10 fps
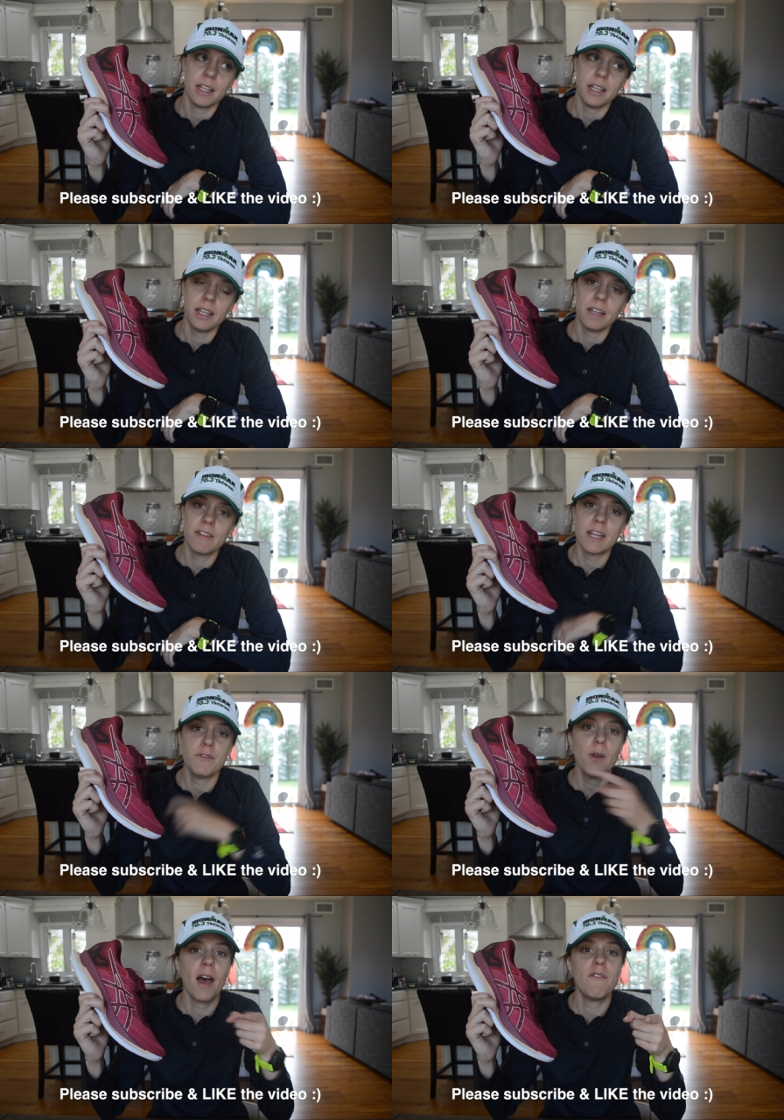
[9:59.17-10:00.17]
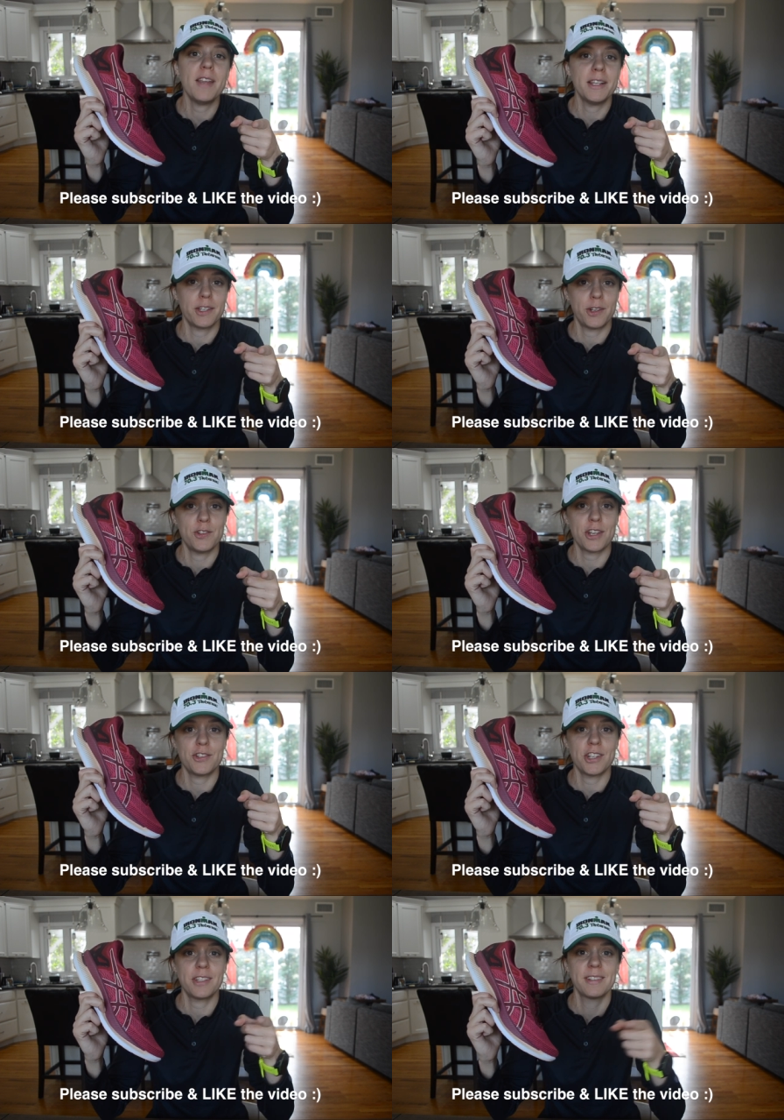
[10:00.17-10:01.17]
even if you have nasal
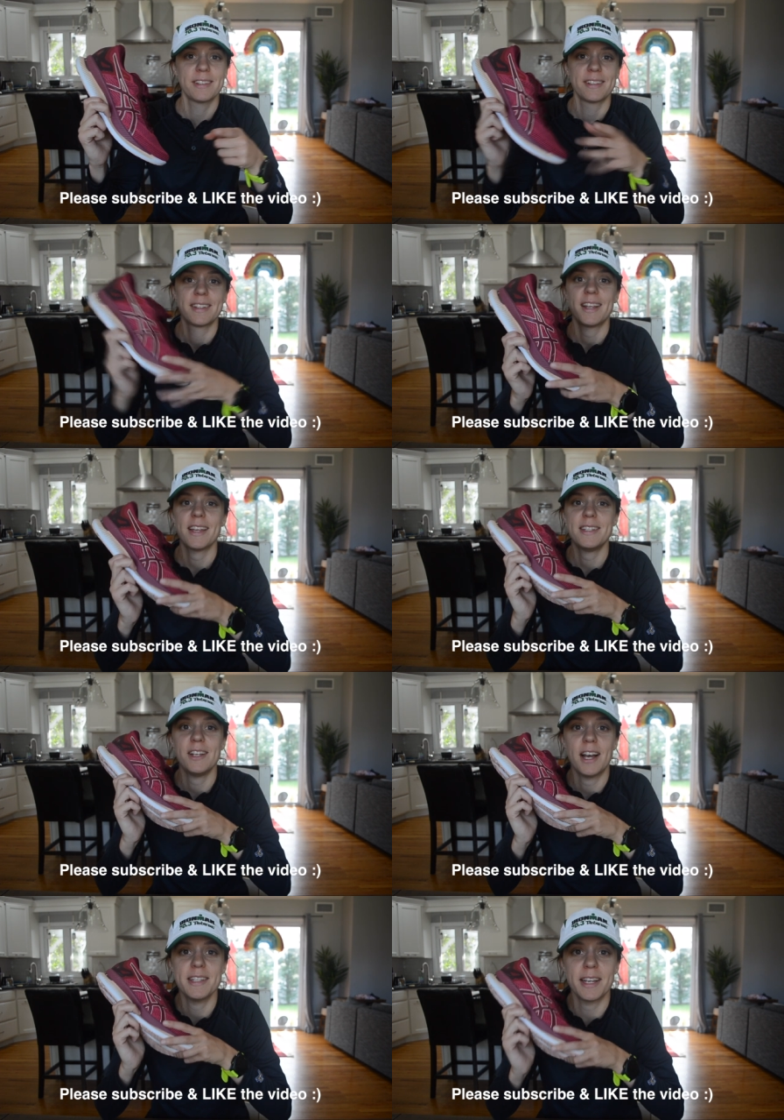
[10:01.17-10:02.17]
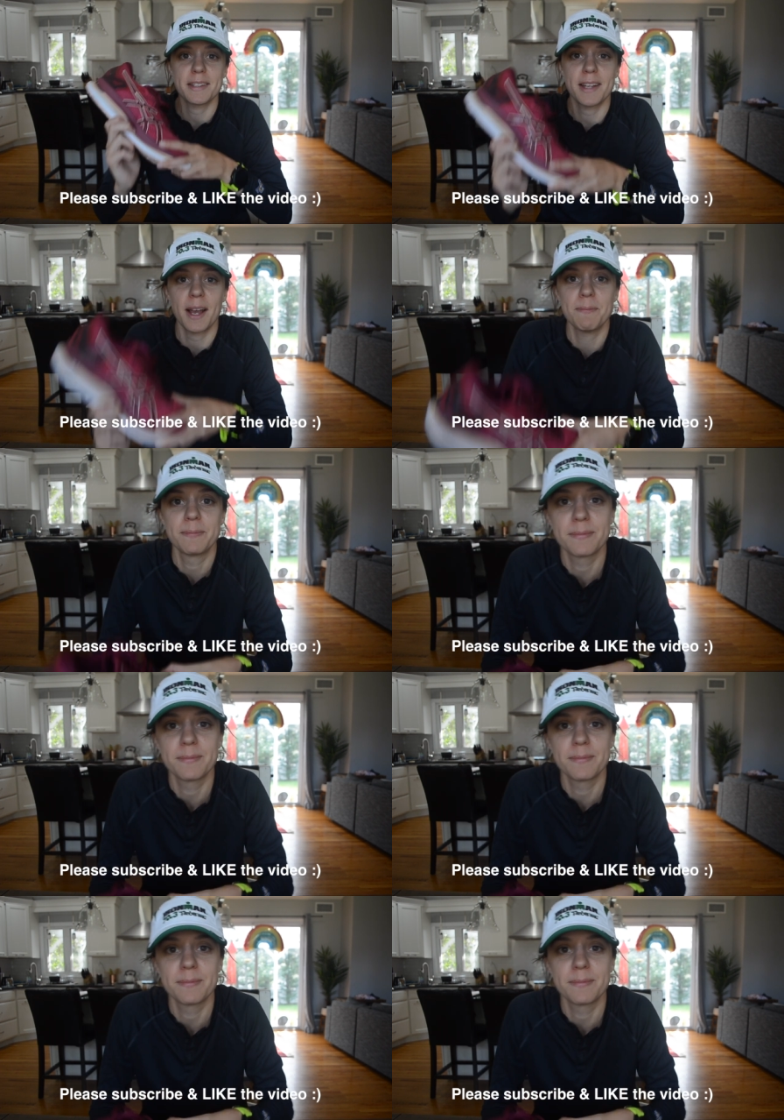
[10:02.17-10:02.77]
congestion. I'll see you guys next time.